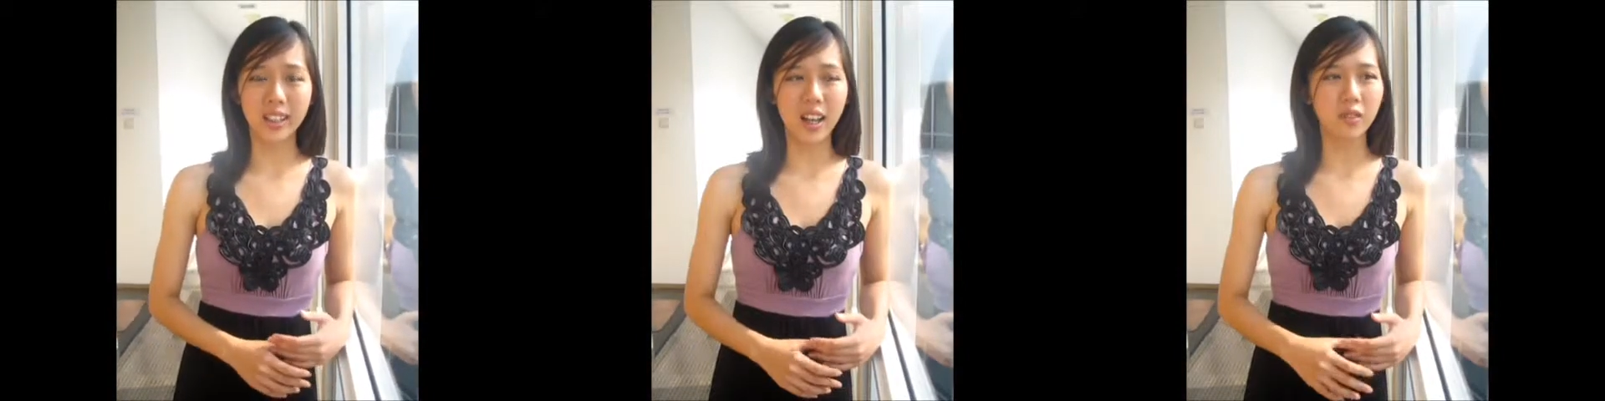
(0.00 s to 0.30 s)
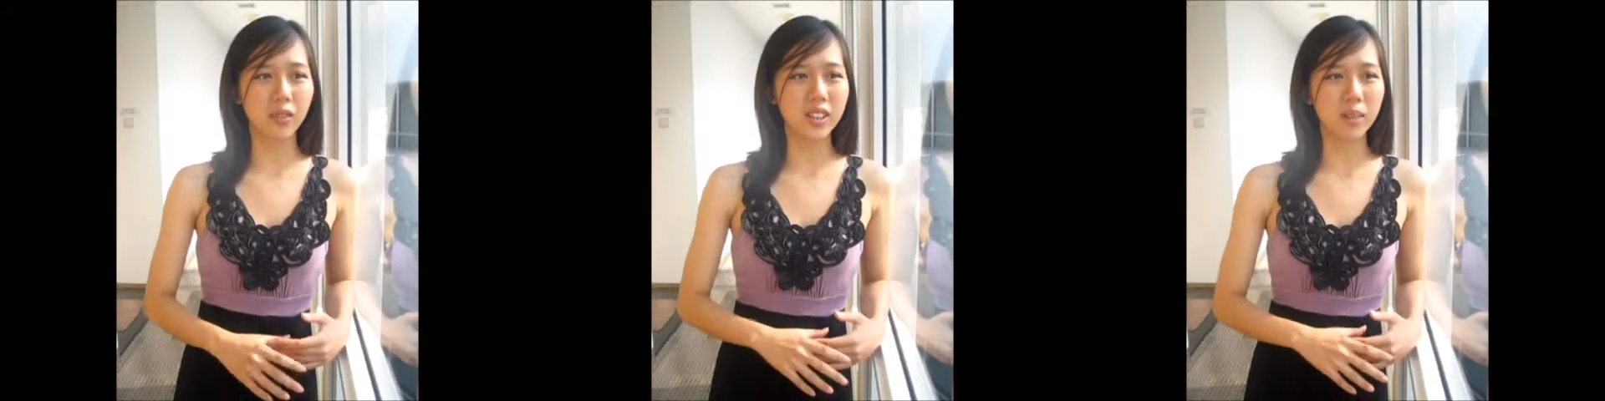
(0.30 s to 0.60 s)
Like
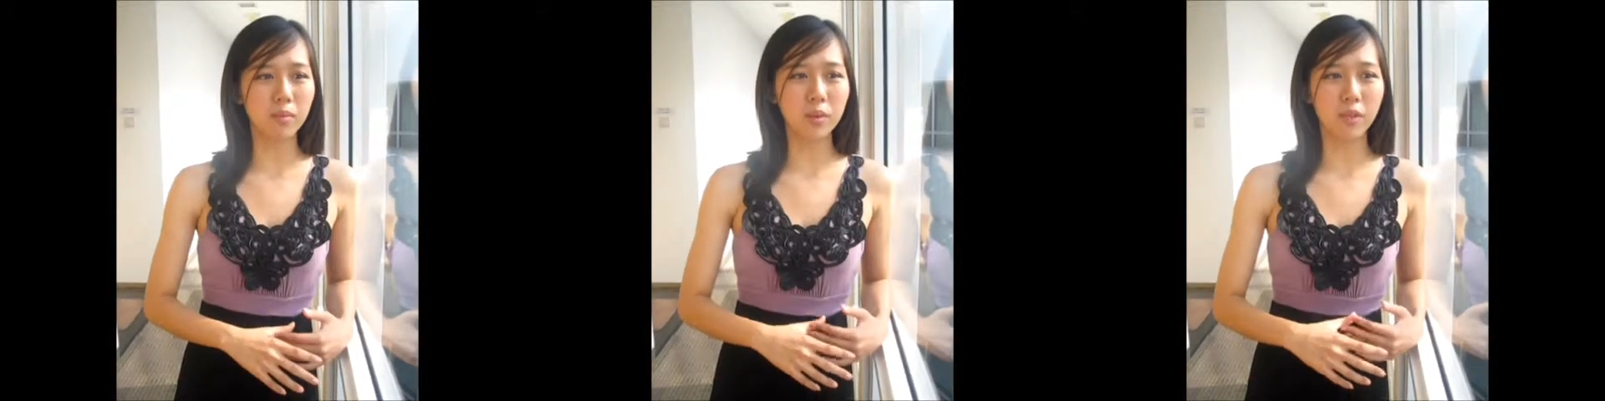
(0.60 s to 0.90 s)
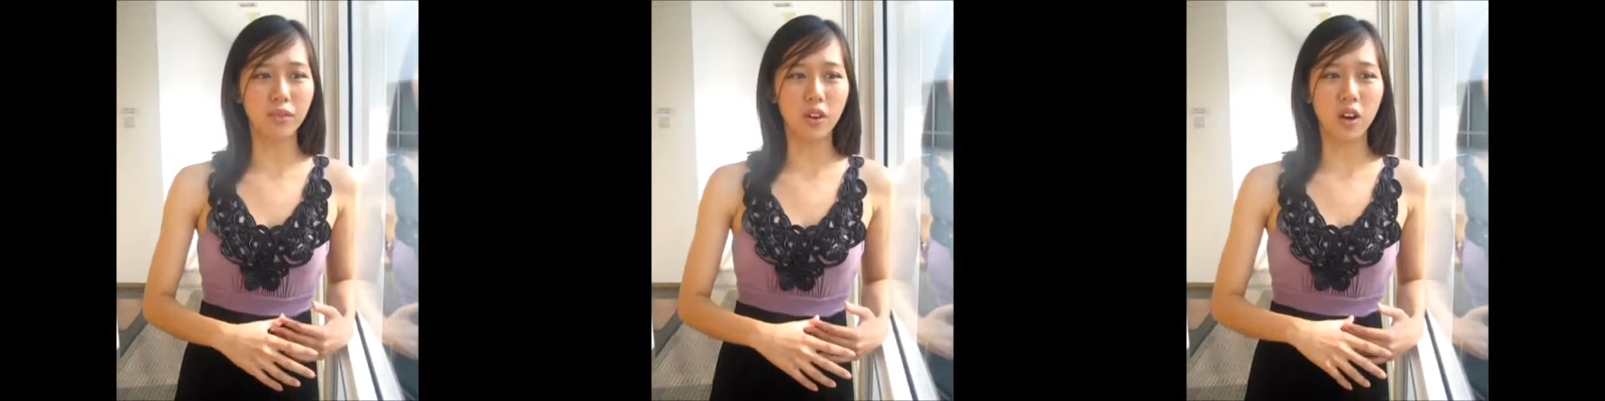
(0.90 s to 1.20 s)
for example,
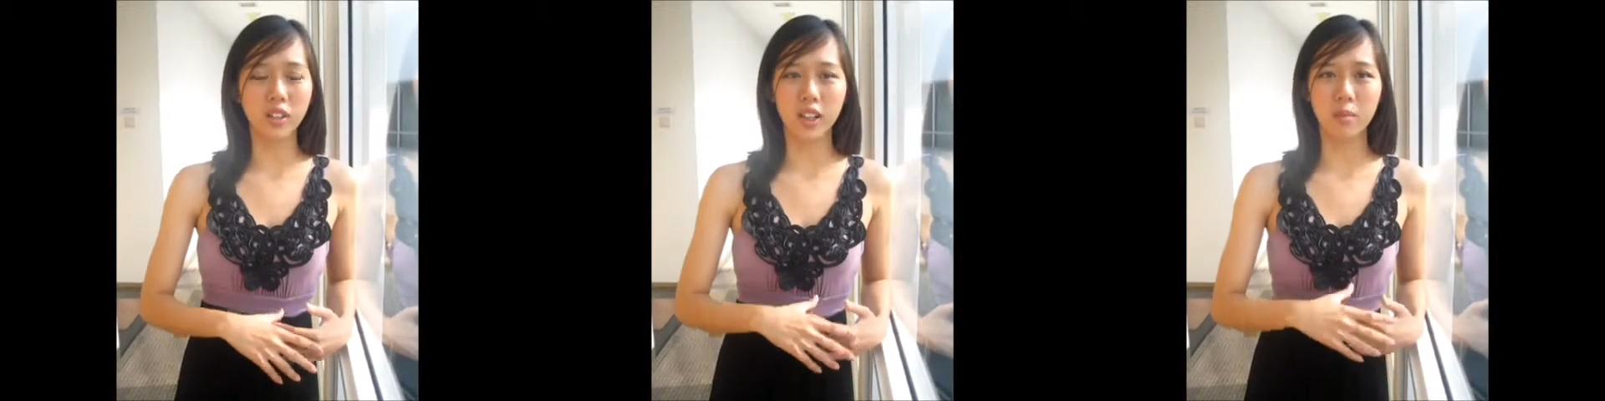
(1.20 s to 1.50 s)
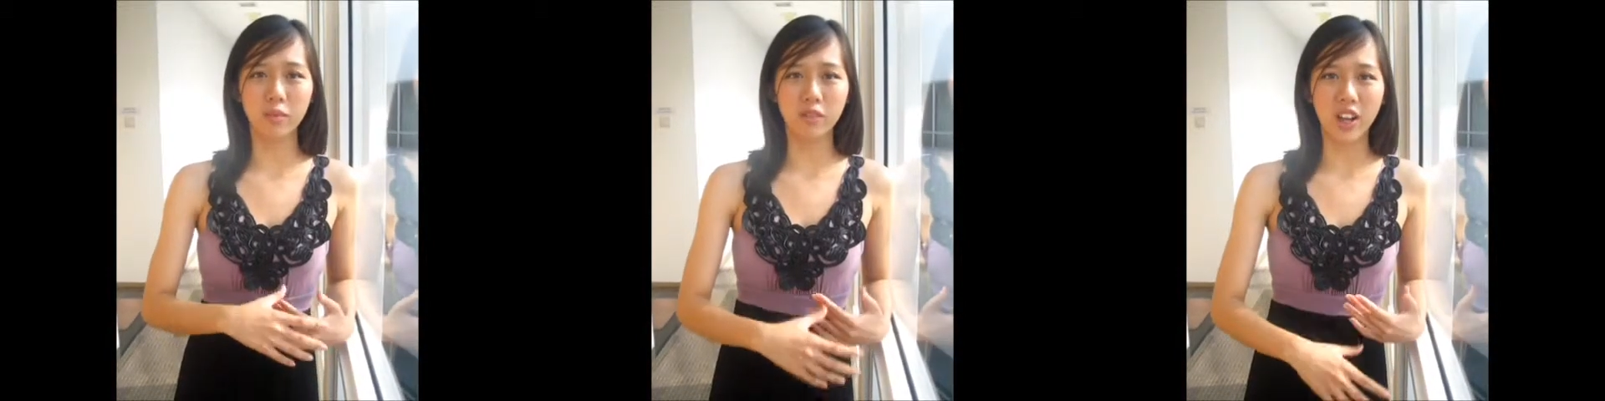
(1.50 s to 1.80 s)
before
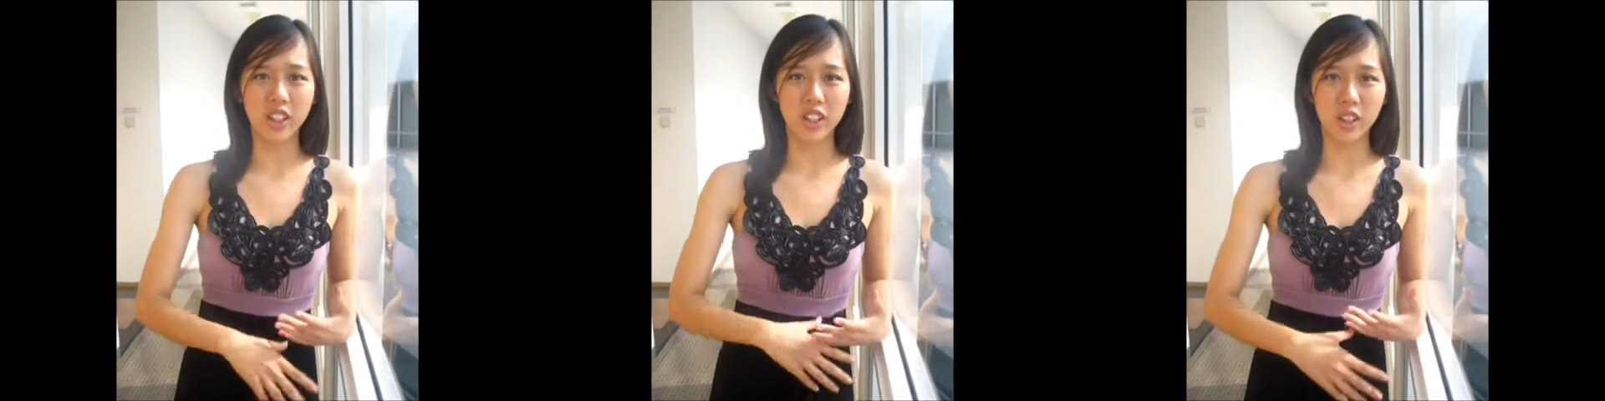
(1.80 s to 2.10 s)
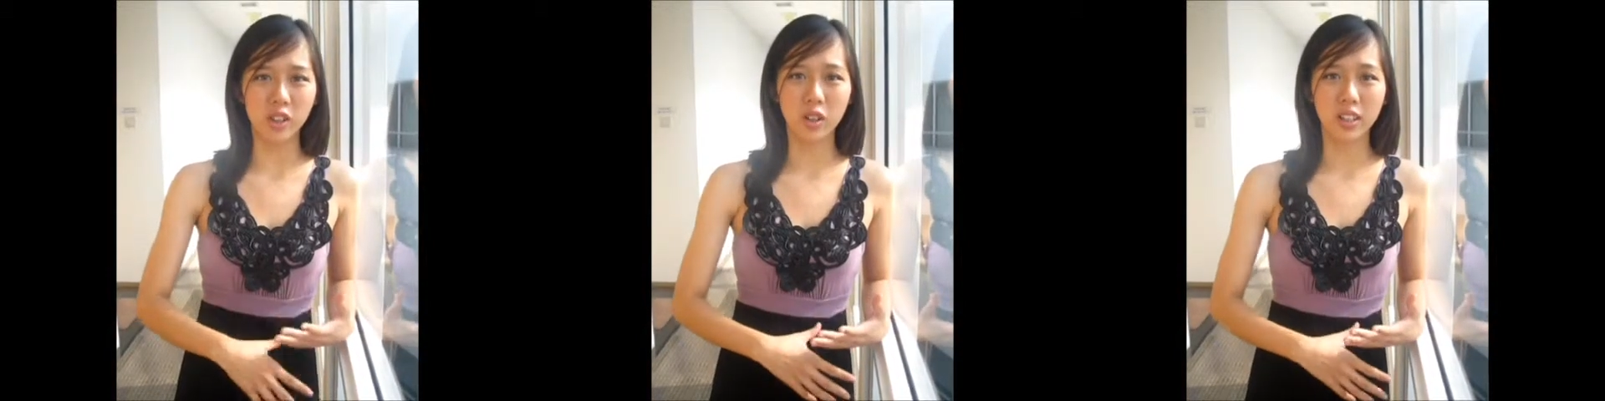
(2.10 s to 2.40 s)
some fashion
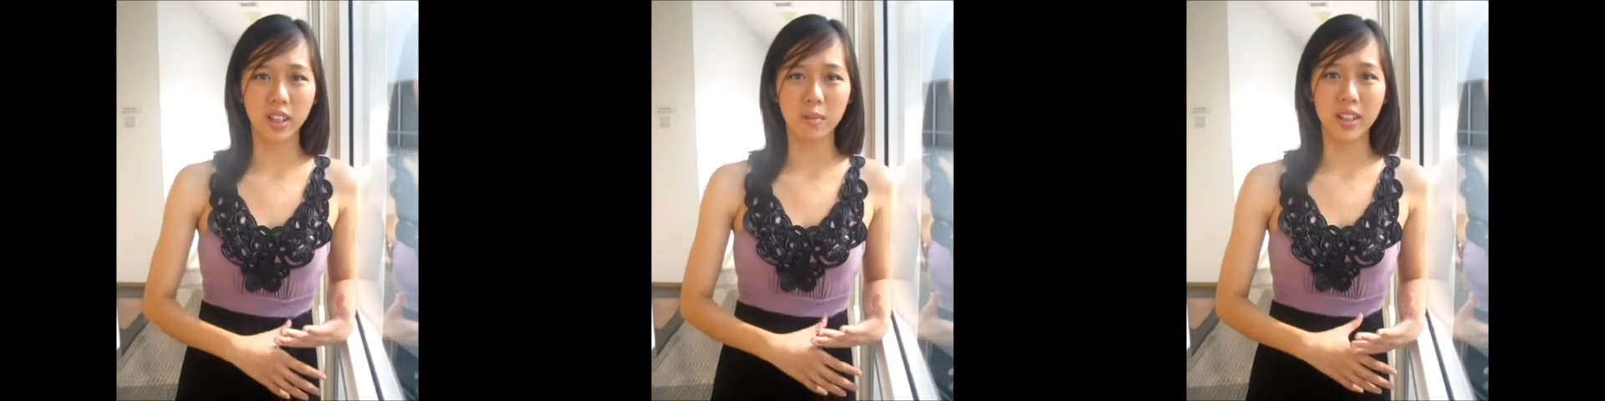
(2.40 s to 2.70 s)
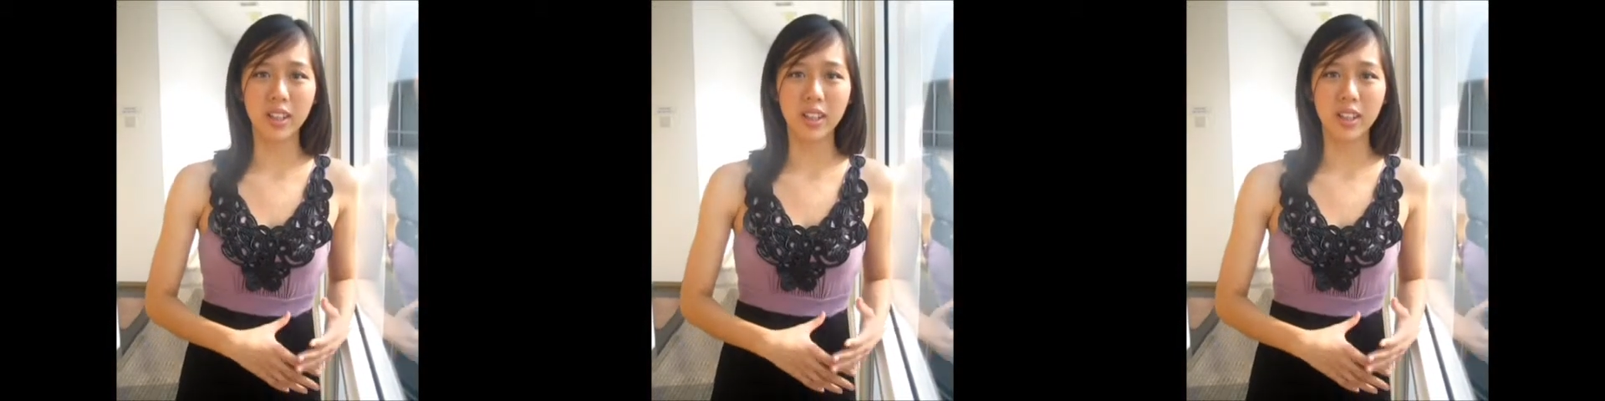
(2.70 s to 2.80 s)
show or something,